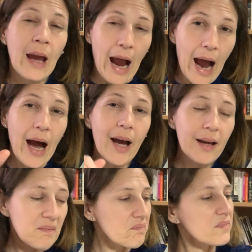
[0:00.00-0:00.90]

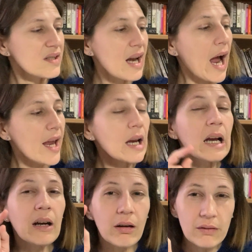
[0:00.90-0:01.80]
I
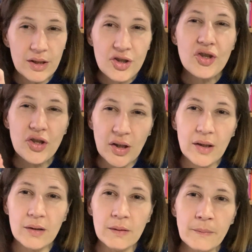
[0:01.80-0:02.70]
encourage
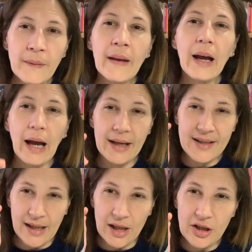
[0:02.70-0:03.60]
you, I
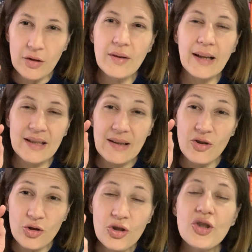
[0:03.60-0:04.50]
tell you that
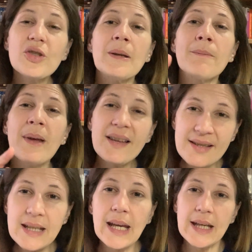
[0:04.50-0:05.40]
you should
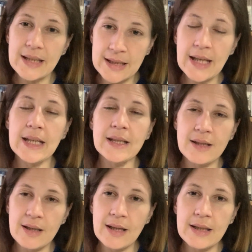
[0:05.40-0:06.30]
investigate in the
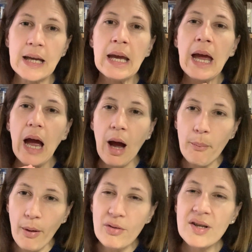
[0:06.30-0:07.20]
internet
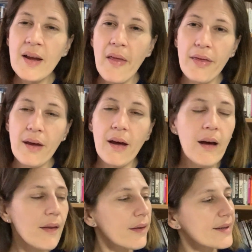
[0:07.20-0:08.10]
about
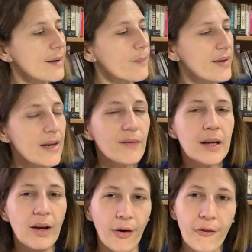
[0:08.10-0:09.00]
the
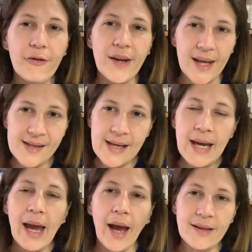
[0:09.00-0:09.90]
disappearing of bees
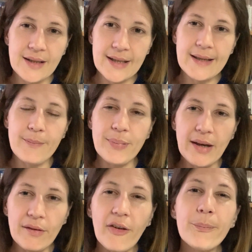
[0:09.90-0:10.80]
and the
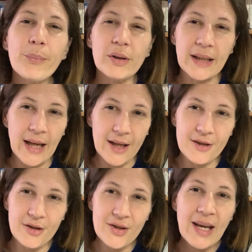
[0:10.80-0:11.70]
disappearing of
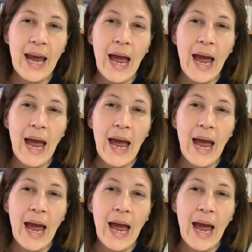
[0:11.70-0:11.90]
pollinators